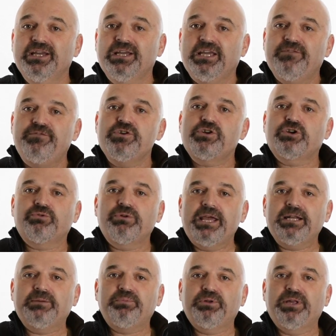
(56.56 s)
If you
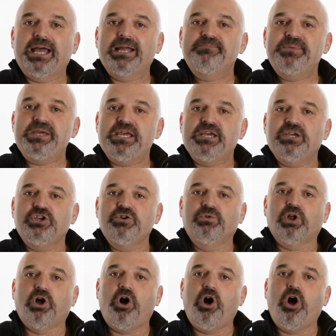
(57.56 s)
create a Plan B, you
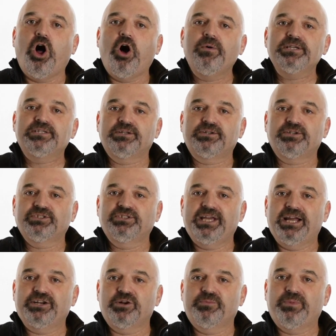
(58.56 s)
will always
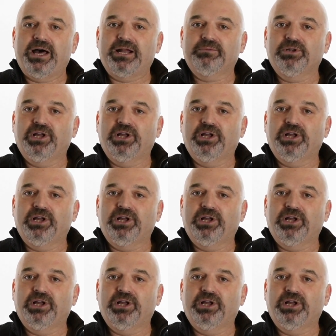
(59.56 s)
understand your bottom